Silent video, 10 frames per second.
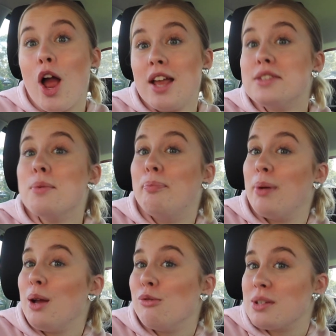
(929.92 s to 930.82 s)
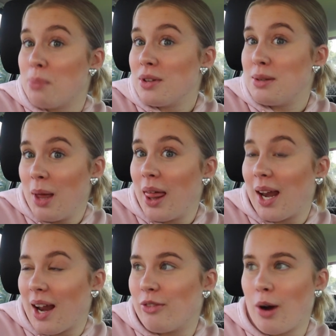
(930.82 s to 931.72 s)
it's a big
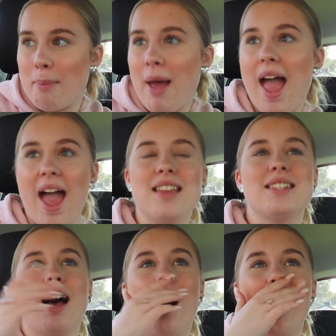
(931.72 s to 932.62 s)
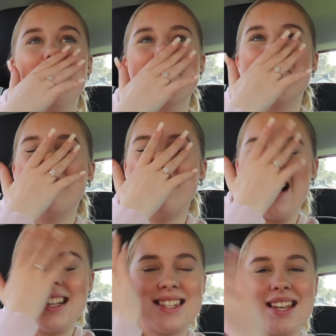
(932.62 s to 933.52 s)
responsibility for a pet.
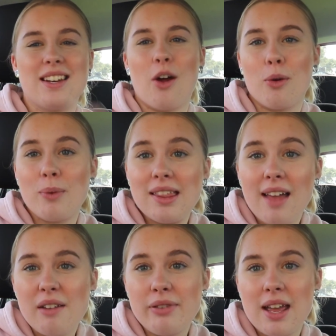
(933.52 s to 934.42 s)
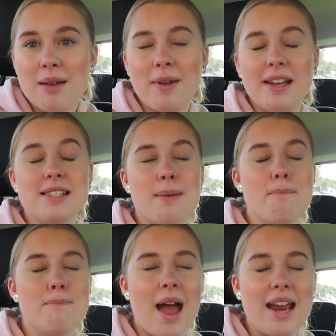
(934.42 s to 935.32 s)
But no, we love him. He's
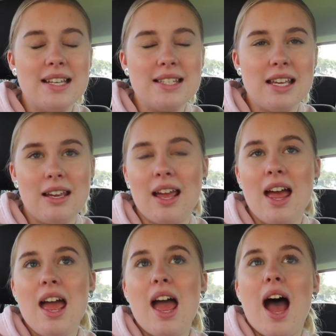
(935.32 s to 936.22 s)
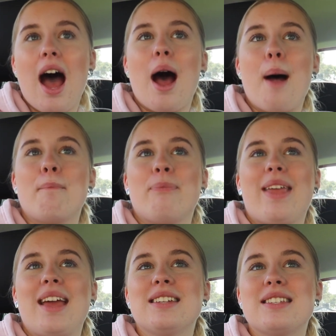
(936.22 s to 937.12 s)
amazing.
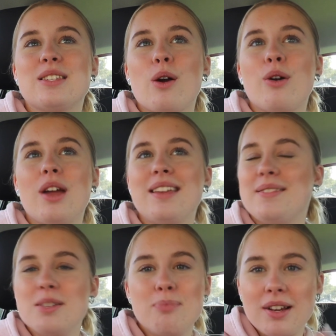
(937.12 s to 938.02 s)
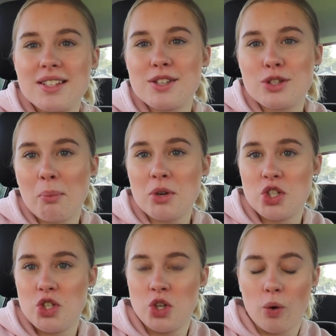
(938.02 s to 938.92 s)
He just brings us so
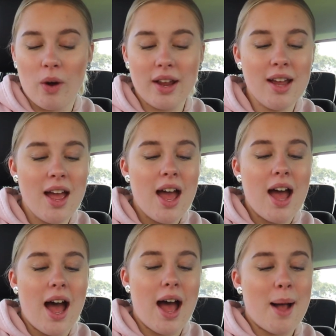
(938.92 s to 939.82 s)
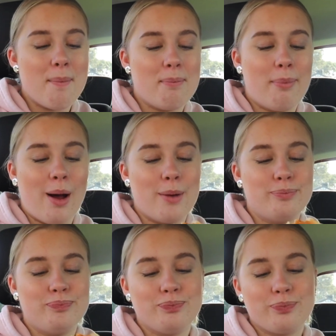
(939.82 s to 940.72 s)
much joy.
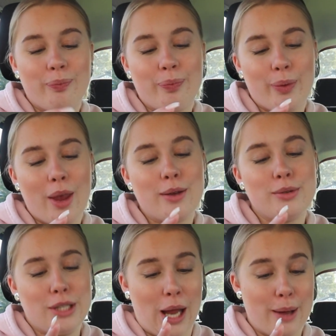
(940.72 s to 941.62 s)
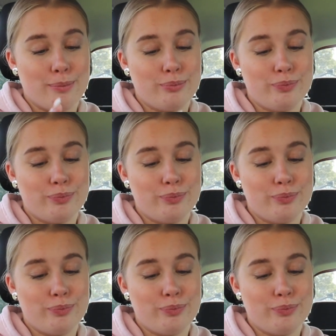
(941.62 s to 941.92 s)
But yeah.